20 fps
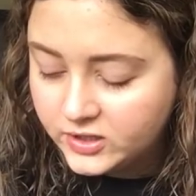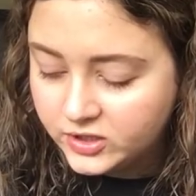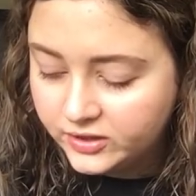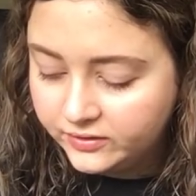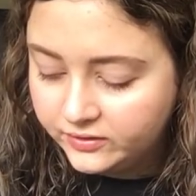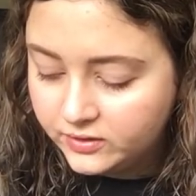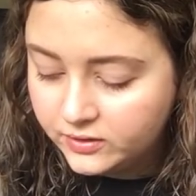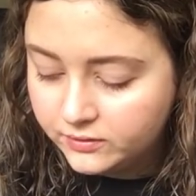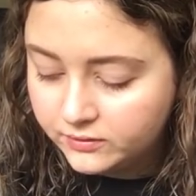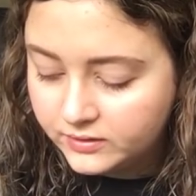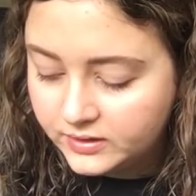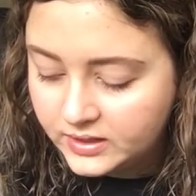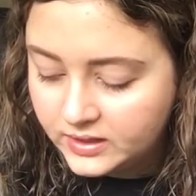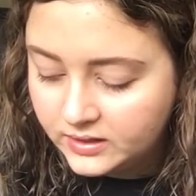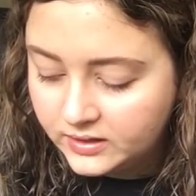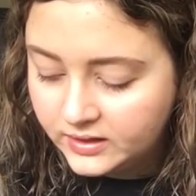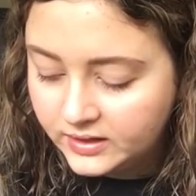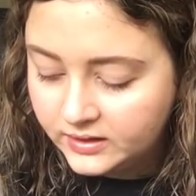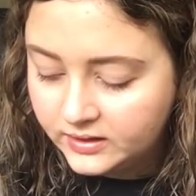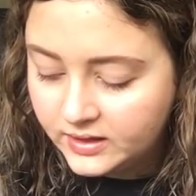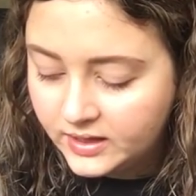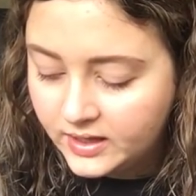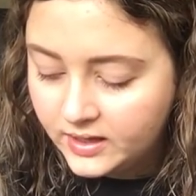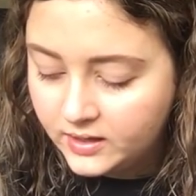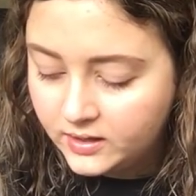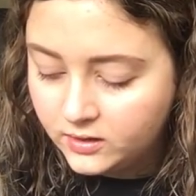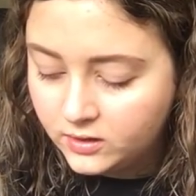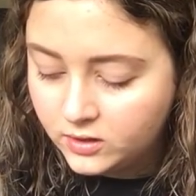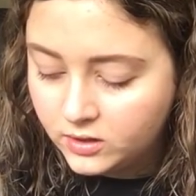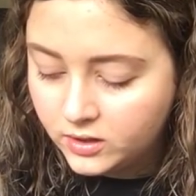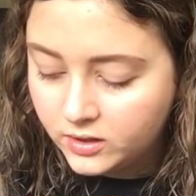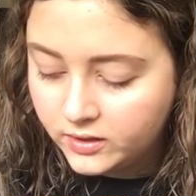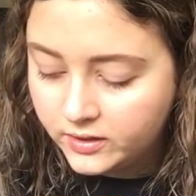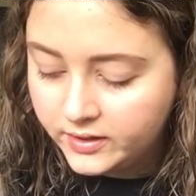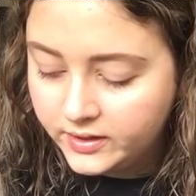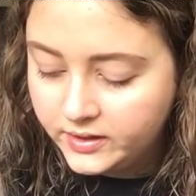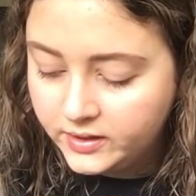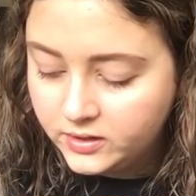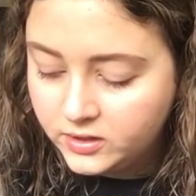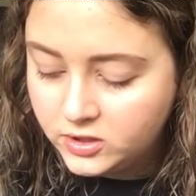just don't think that they
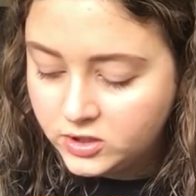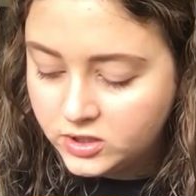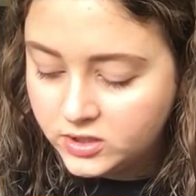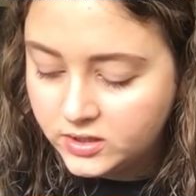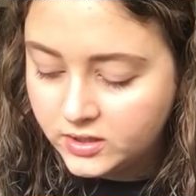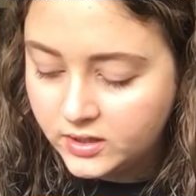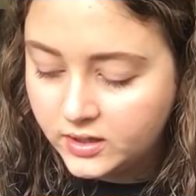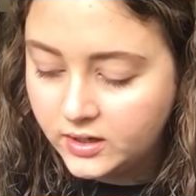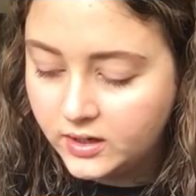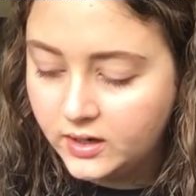encouraged